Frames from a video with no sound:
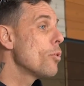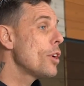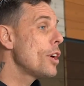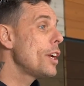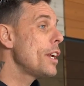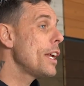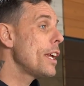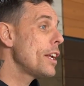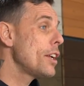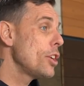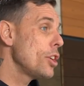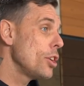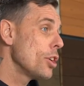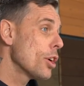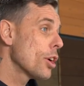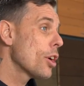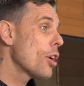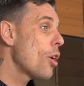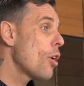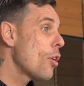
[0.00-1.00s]
wood into
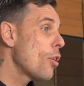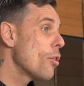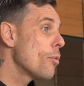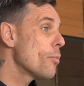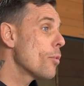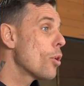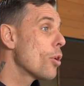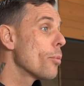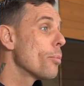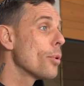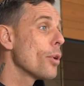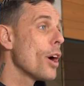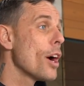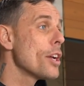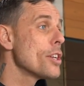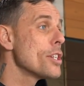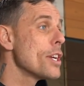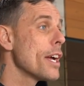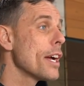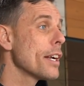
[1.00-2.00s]
your home or
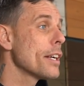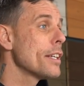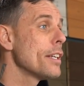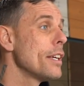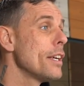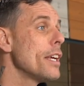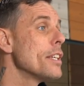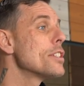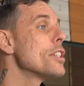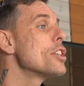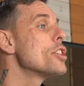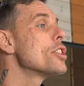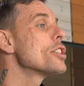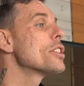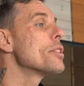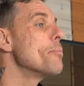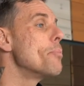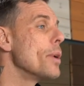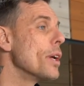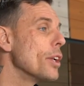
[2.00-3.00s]
project isn't
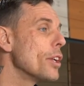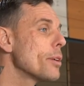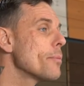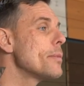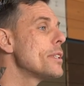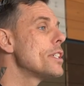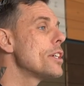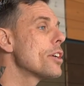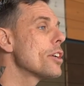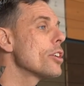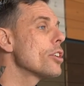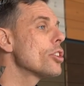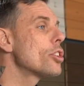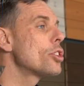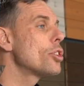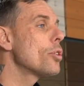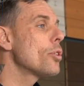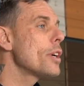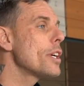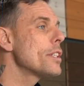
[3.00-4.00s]
just a building material
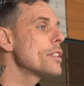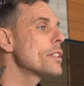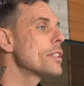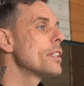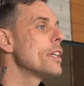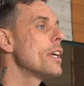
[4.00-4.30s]
choice,